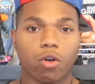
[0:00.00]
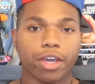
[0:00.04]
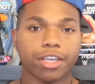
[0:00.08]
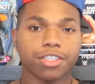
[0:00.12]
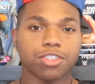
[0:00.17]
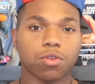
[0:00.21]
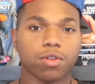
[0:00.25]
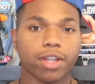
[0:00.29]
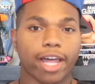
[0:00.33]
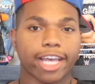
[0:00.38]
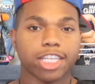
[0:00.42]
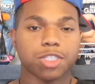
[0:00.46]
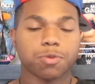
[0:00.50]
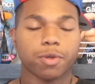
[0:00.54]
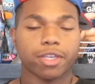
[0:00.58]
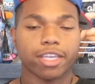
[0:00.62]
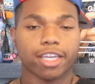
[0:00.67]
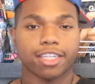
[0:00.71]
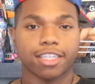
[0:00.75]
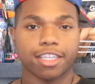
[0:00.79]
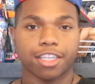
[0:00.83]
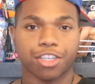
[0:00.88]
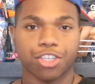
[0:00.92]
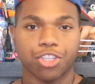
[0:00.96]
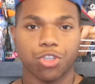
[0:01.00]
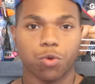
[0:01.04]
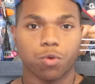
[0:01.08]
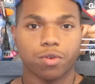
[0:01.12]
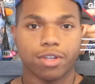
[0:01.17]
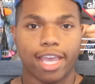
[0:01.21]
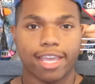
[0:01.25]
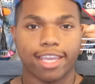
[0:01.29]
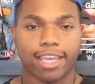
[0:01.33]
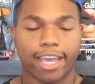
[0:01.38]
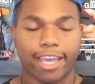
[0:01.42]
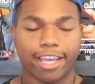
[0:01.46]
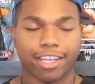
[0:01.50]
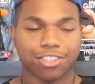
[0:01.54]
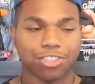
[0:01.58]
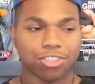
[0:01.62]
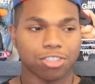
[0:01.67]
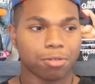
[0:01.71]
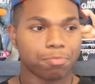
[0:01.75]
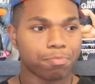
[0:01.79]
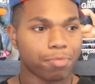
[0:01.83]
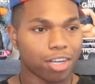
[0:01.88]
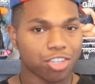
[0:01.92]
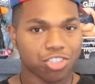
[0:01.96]
Okay, so last week I did a Q&A, I
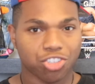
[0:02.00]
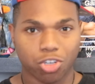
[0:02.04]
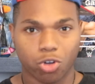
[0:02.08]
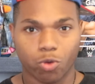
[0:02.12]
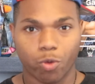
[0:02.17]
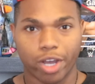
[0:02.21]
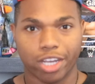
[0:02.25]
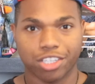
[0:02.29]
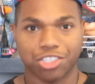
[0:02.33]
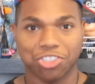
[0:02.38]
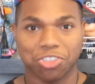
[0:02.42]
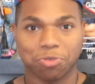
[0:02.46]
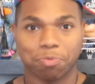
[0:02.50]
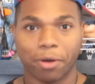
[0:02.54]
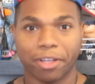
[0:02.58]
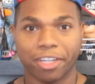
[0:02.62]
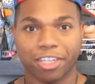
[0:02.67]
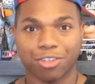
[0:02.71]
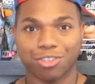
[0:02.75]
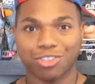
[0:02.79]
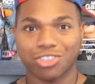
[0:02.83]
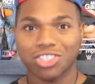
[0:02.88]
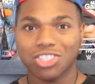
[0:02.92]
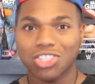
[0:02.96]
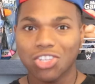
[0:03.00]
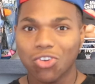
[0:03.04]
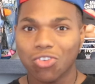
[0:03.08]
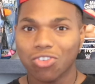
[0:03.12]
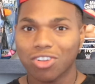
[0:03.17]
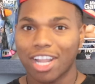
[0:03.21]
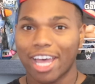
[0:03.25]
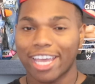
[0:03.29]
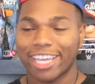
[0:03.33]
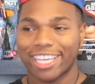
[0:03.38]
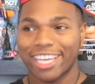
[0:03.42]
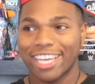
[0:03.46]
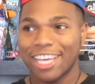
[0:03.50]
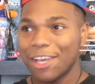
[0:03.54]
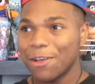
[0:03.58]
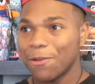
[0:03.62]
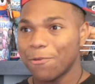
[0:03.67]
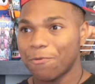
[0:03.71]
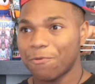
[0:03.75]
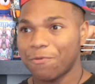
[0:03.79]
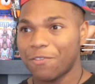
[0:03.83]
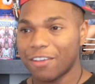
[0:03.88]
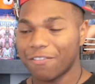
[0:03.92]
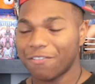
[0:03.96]
answered a bunch of questions, but there was still like
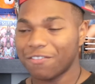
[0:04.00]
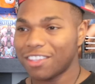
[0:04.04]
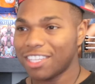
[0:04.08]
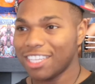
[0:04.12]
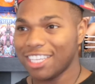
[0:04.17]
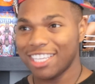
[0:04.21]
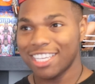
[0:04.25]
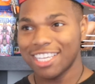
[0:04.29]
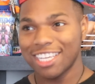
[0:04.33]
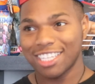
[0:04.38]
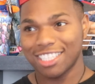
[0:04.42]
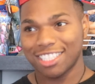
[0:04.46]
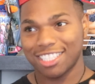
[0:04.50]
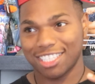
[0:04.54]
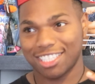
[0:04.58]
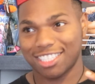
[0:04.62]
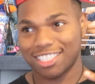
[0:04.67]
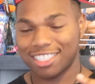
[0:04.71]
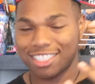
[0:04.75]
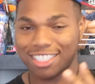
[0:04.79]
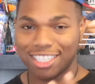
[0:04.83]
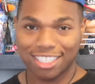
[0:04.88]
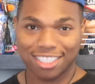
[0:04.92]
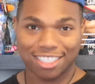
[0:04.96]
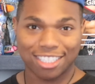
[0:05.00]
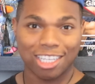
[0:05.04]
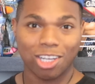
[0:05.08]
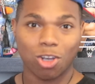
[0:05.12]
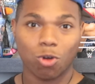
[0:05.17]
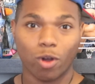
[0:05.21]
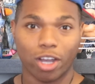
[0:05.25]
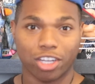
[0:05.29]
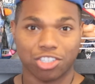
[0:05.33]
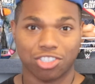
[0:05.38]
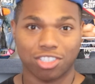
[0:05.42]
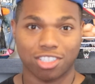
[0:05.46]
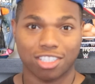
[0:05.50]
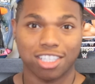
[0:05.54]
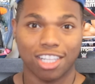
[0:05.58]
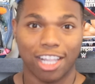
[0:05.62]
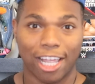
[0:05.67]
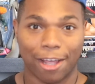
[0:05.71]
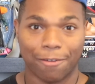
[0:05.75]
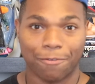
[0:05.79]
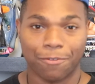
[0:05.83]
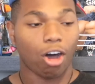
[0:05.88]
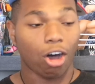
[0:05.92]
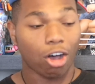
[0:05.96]
50 to 60 questions
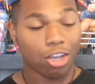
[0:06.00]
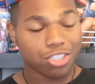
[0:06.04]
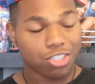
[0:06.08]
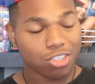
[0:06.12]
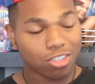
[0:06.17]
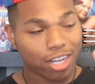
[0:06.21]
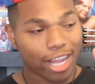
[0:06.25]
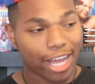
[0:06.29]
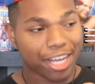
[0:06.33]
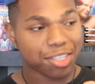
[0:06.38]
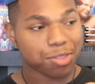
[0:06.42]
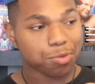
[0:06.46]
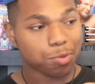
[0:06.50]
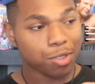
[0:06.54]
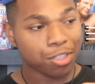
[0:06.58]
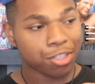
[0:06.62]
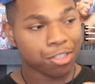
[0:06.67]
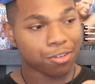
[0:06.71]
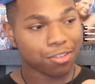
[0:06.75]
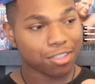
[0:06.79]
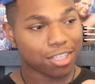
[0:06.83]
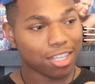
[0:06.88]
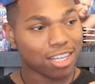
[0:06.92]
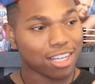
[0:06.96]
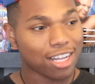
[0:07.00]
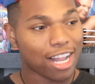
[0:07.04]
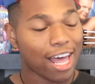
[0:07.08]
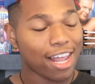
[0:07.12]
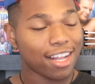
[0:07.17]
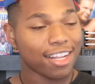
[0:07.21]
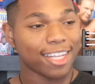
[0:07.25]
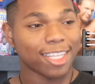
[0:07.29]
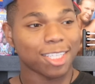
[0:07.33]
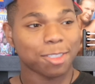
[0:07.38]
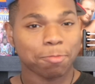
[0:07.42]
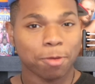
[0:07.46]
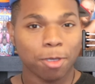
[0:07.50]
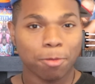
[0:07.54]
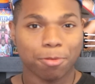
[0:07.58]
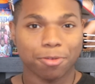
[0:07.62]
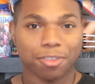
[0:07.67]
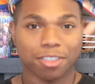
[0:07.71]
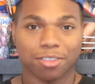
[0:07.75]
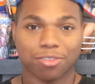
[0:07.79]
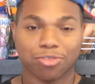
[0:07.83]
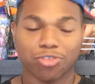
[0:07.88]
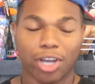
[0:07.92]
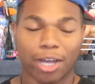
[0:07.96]
left. Also last week there was a lot less people
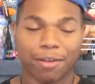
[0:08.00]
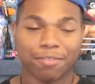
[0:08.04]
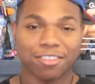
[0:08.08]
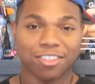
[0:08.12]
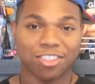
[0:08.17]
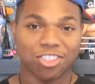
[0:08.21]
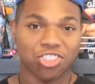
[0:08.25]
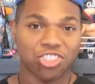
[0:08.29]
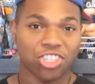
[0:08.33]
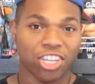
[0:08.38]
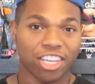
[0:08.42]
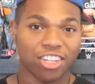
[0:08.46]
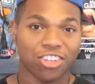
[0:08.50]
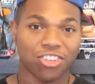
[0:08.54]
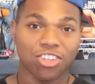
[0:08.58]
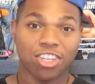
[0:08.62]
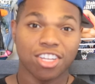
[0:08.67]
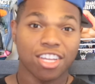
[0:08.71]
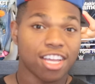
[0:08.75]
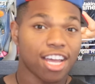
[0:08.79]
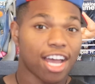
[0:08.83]
subscribed to this channel.